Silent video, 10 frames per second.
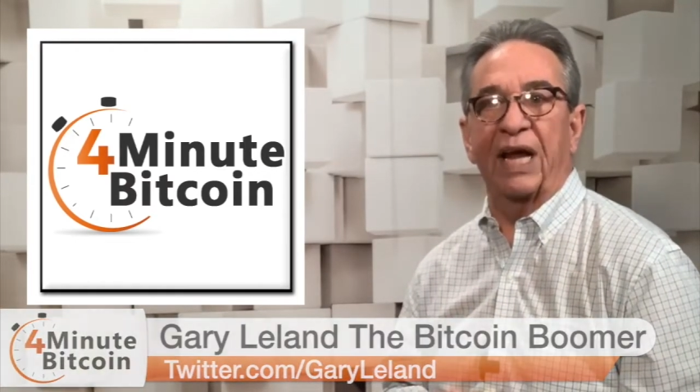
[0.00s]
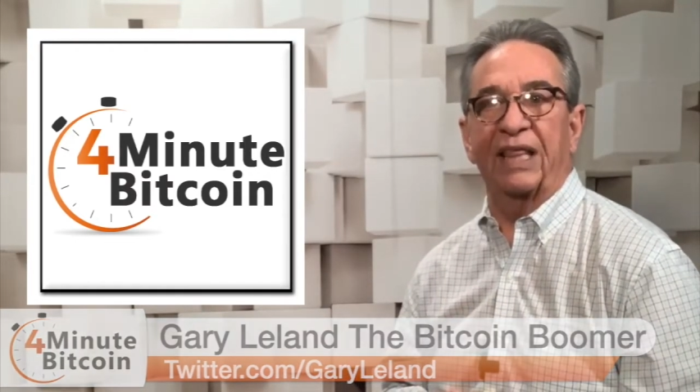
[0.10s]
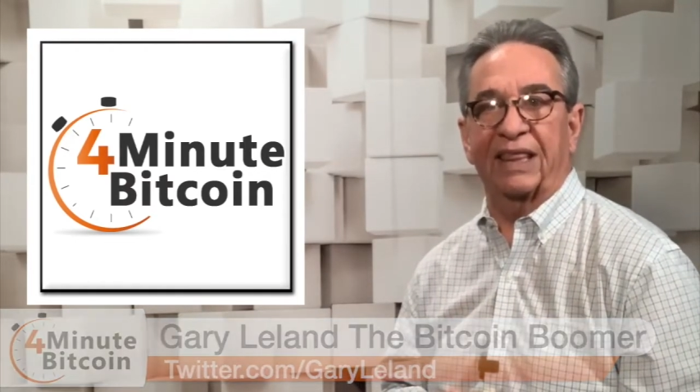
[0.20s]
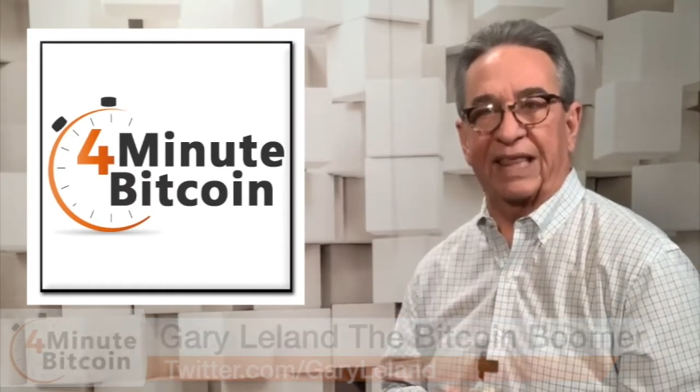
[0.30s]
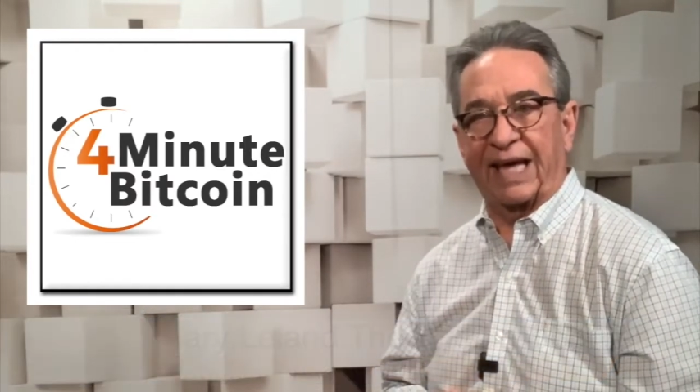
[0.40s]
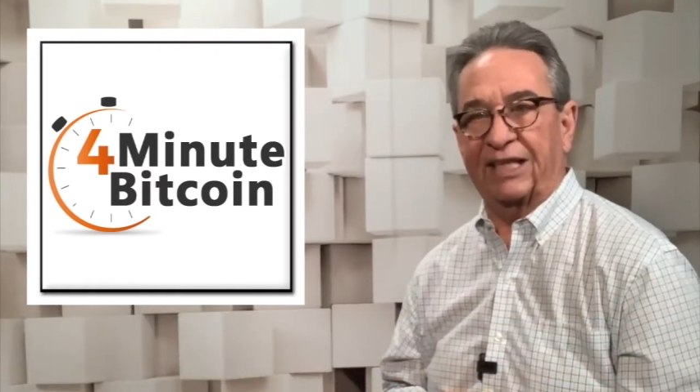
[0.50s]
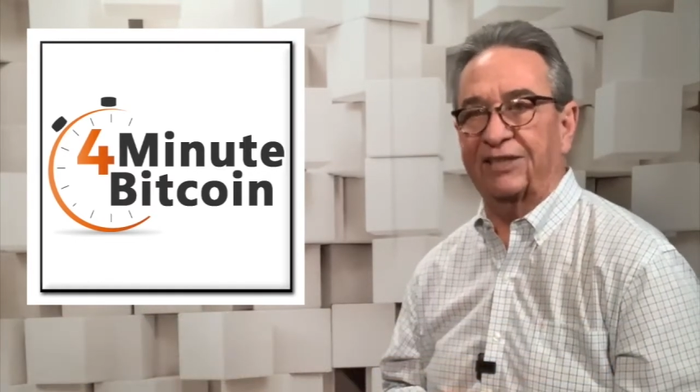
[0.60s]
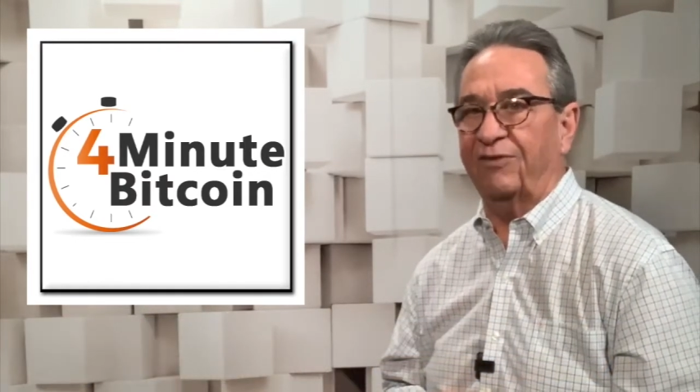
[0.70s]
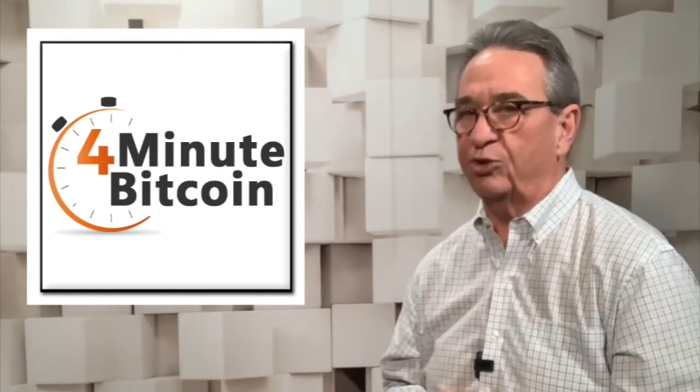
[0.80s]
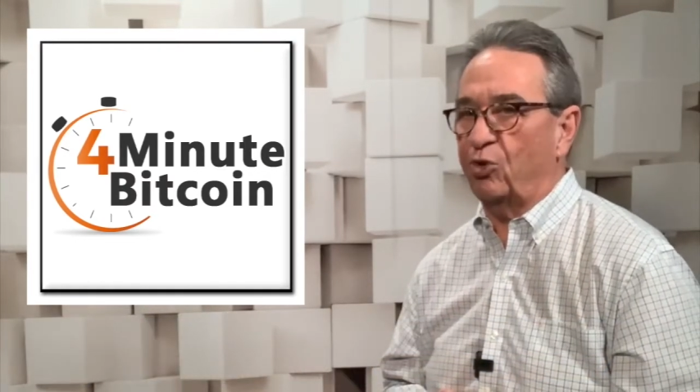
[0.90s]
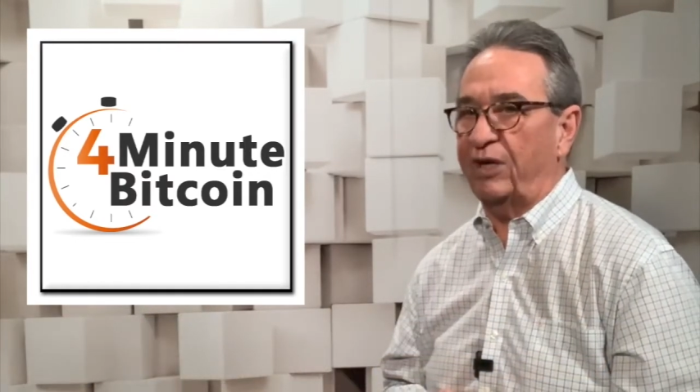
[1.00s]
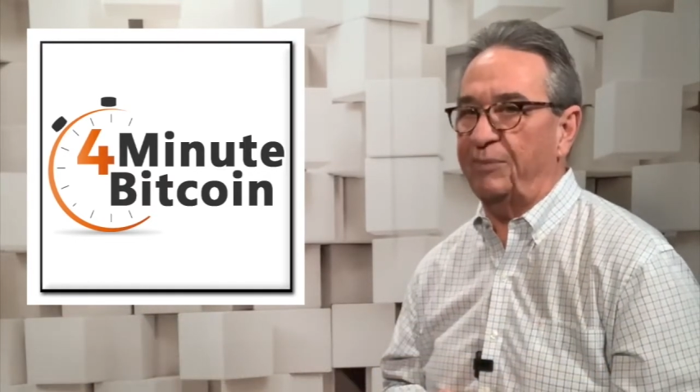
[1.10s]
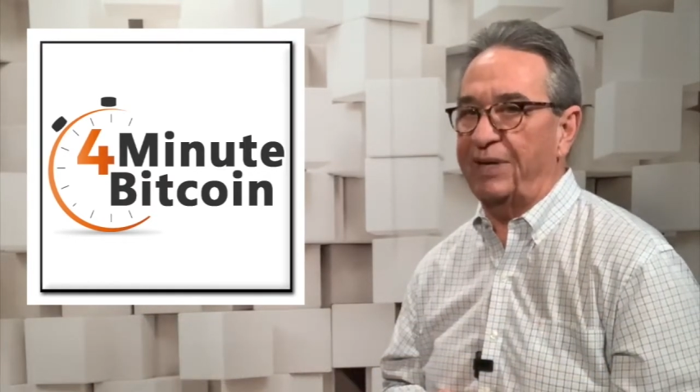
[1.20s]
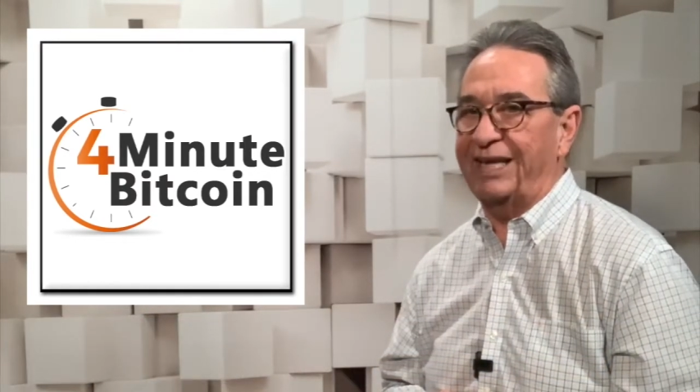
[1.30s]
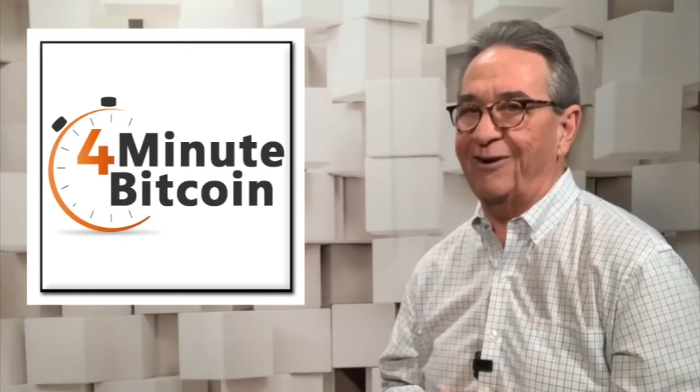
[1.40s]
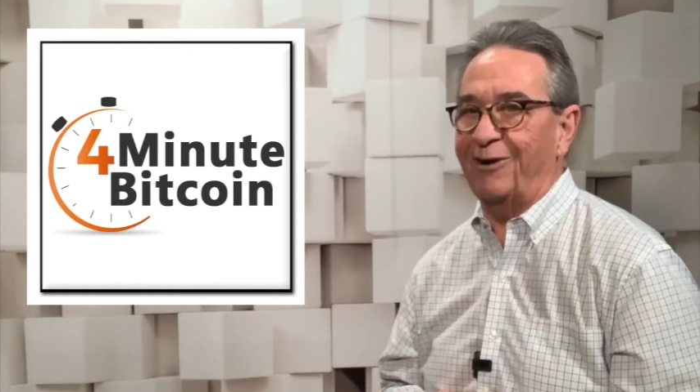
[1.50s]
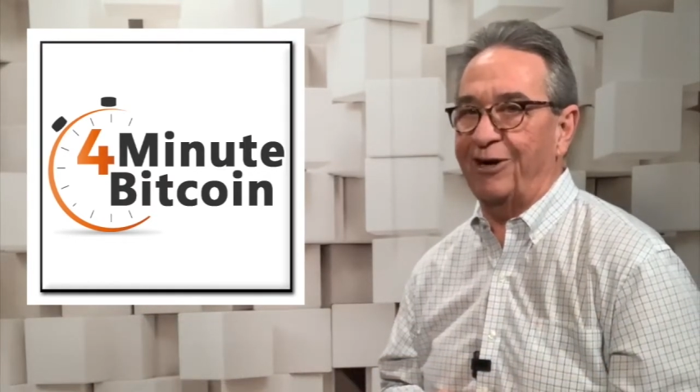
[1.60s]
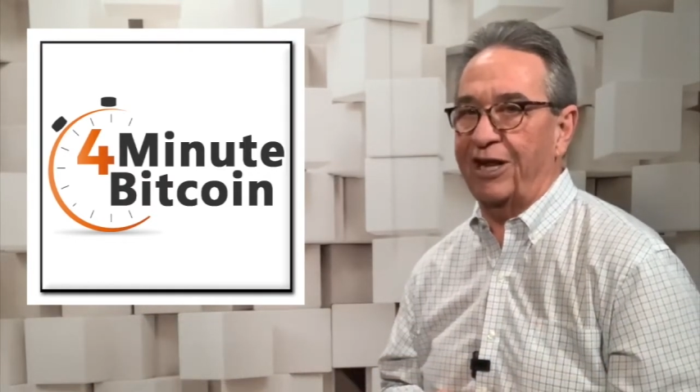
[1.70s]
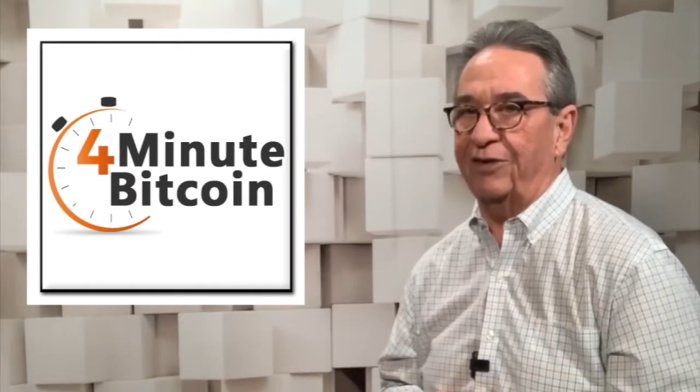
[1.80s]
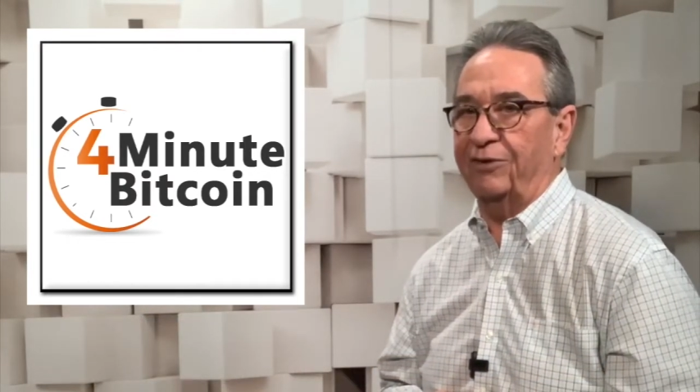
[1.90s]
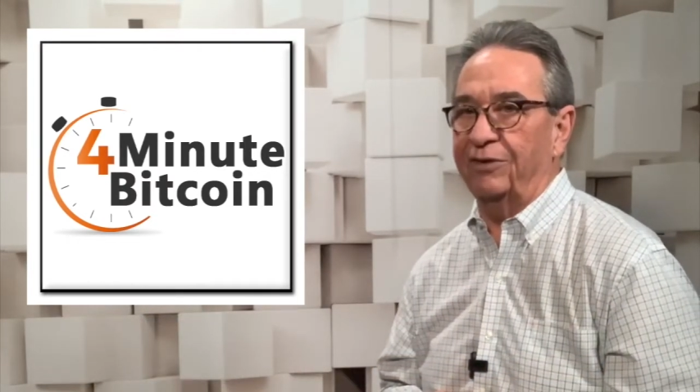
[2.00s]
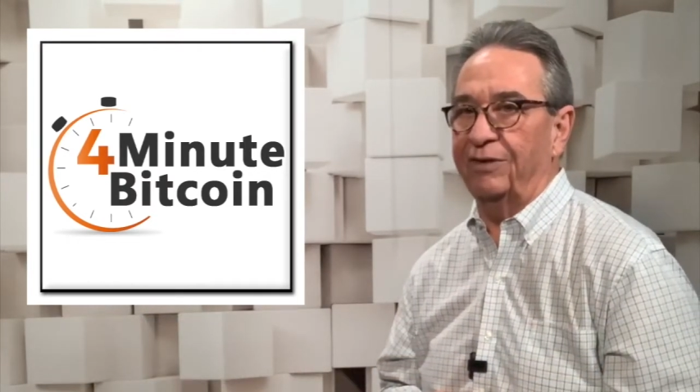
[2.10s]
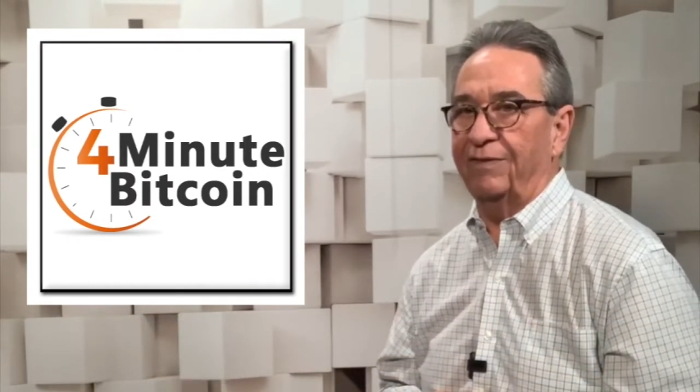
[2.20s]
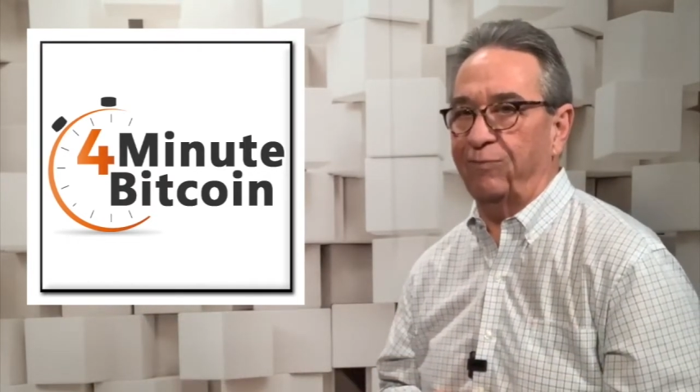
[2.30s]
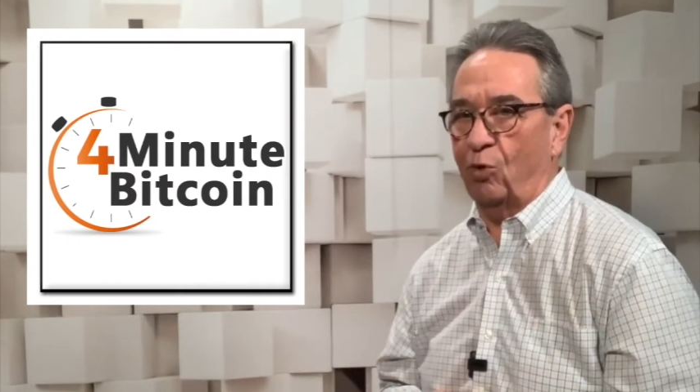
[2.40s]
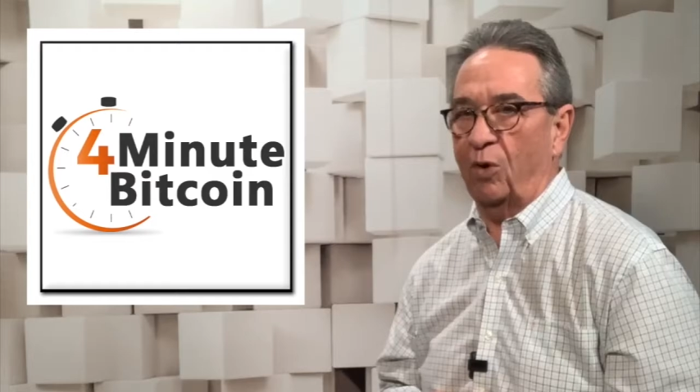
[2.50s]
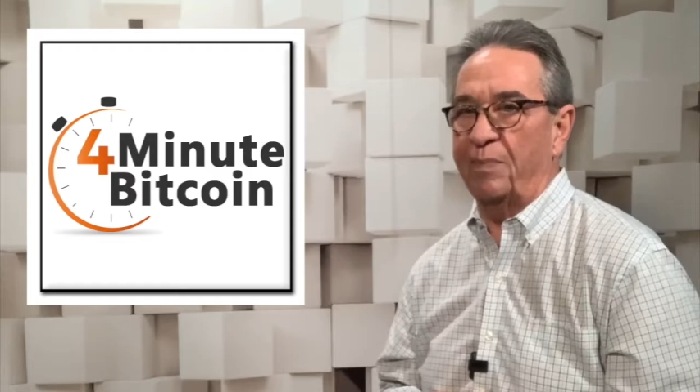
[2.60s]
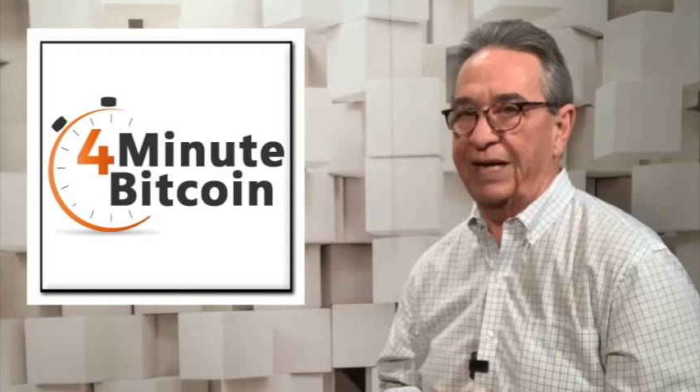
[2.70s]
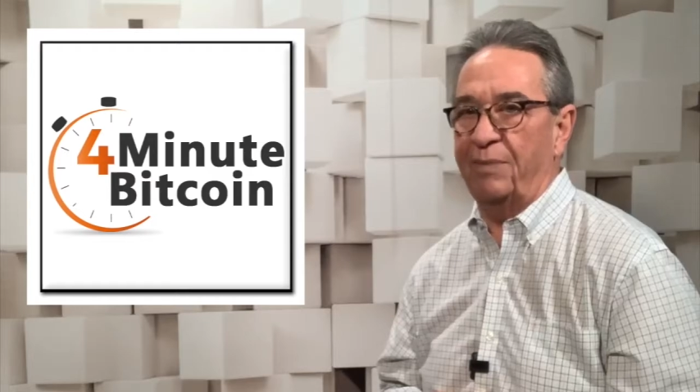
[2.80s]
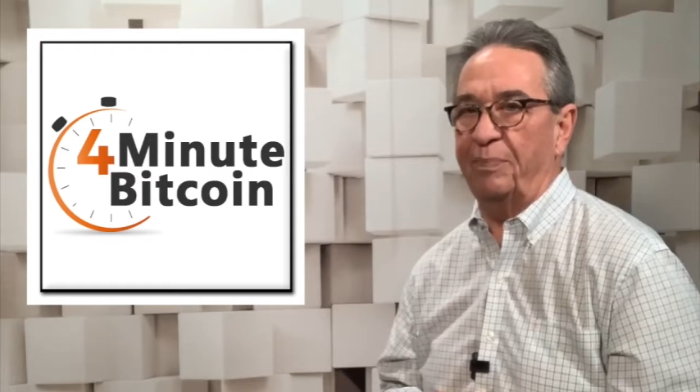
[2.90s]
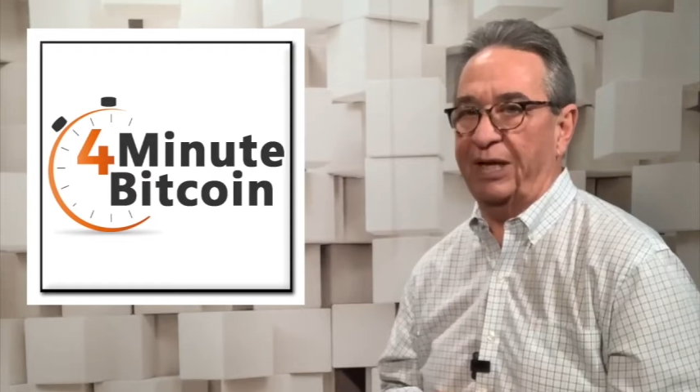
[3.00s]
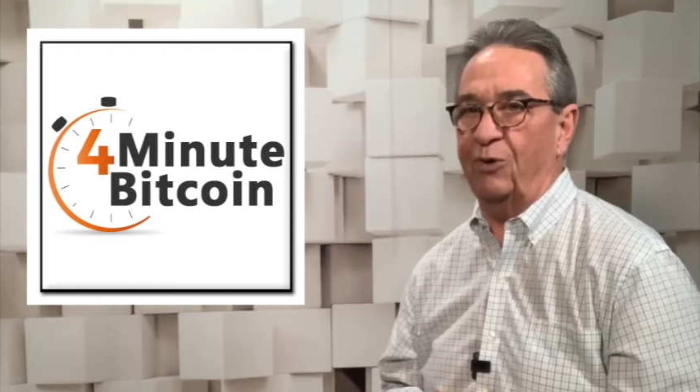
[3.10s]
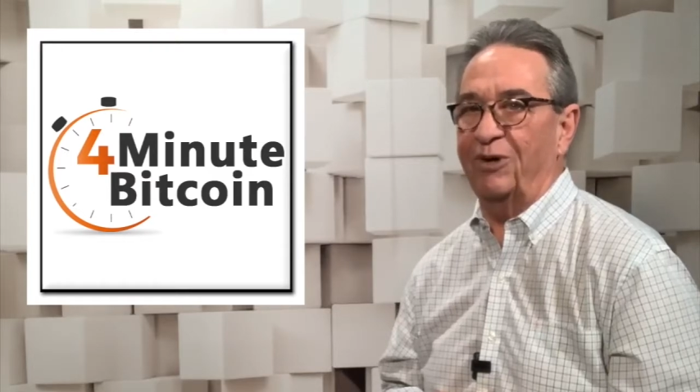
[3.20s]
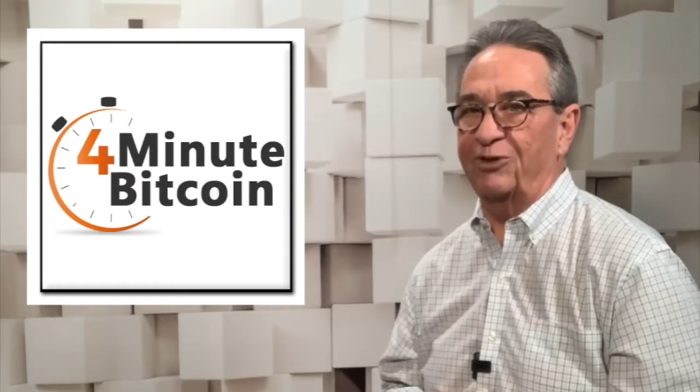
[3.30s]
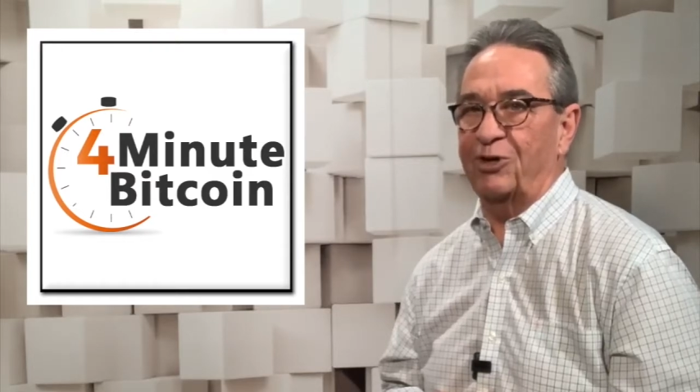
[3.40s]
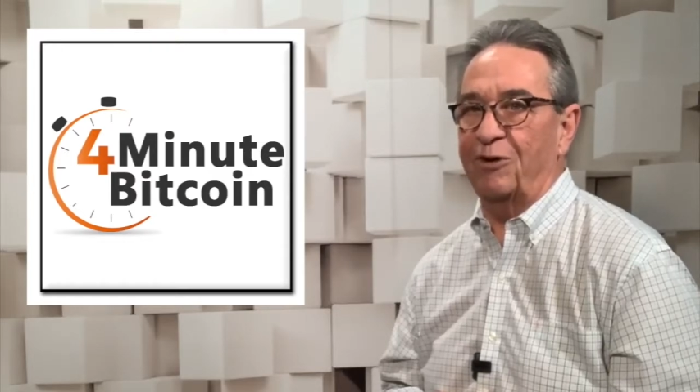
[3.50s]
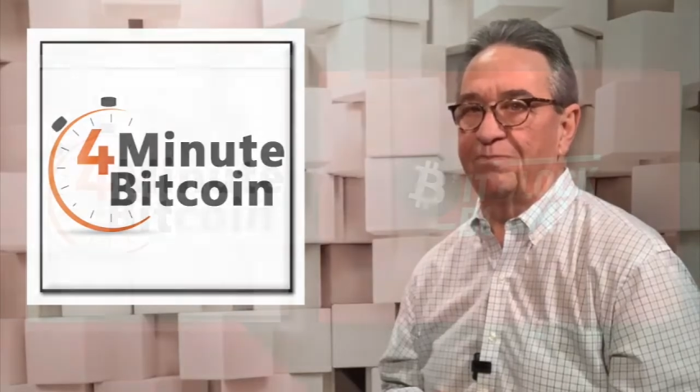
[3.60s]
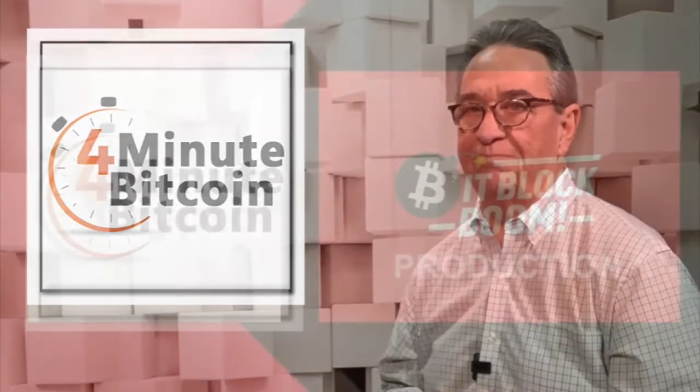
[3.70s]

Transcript: and thanks for joining me on another 4-Minute Bitcoin show.